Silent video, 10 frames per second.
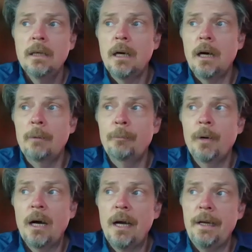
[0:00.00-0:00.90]

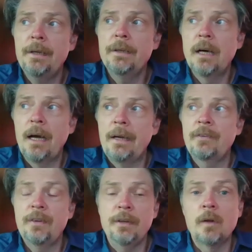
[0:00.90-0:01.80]
Um, I I
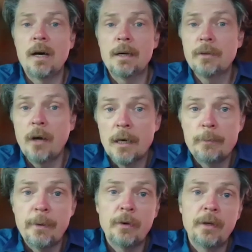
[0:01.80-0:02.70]
see a lot of talk
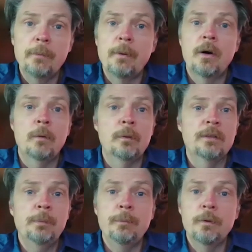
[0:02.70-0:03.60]
about it about how
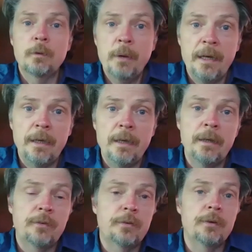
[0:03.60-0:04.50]
much people are paying
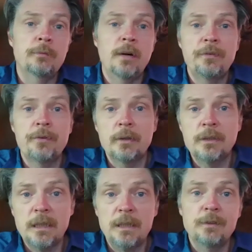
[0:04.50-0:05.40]
at certain restaurant
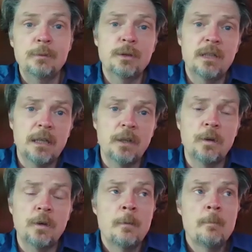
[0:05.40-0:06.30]
chains in
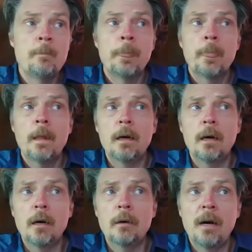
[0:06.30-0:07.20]
particular,
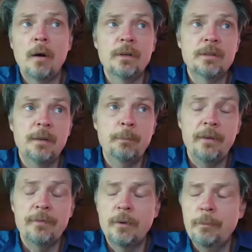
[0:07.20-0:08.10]
um, how much they
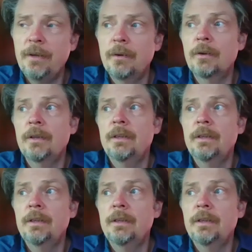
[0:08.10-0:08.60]
pay for a meal.